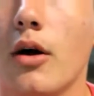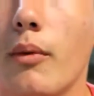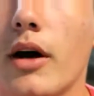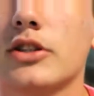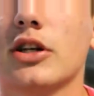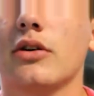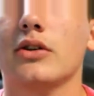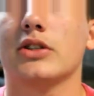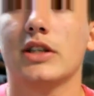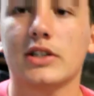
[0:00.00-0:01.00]
We also
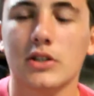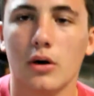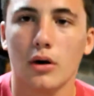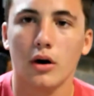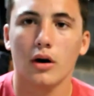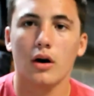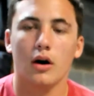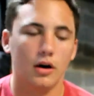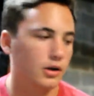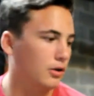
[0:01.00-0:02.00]
use this on
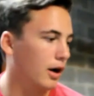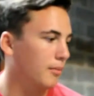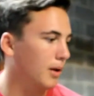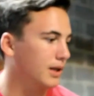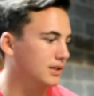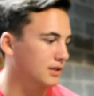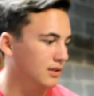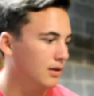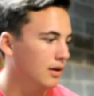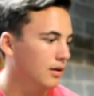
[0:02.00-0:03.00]
our crankbaits and